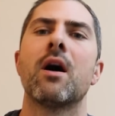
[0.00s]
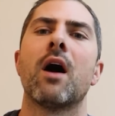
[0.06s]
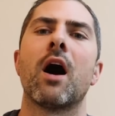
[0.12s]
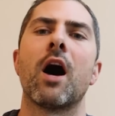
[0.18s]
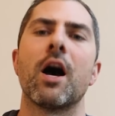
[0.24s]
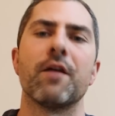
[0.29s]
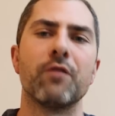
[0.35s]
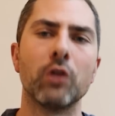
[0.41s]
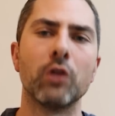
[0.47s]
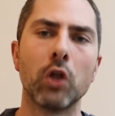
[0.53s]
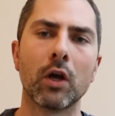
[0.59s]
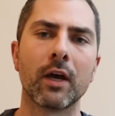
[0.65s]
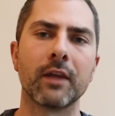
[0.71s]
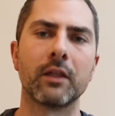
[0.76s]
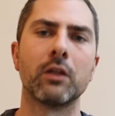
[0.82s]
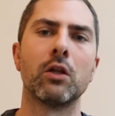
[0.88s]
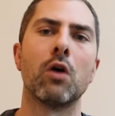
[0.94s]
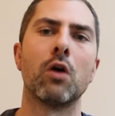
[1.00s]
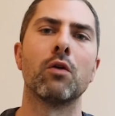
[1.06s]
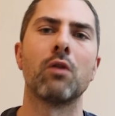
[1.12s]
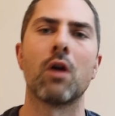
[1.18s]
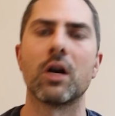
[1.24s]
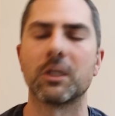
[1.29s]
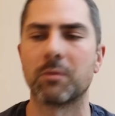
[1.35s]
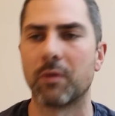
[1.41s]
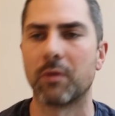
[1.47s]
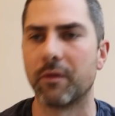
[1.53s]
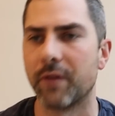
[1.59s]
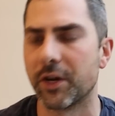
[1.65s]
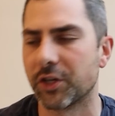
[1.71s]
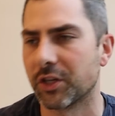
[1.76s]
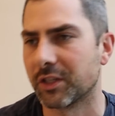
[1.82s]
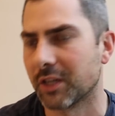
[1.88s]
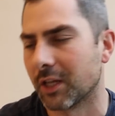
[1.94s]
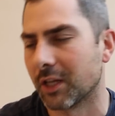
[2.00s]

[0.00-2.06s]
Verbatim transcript: If you look at the loan loss provisions,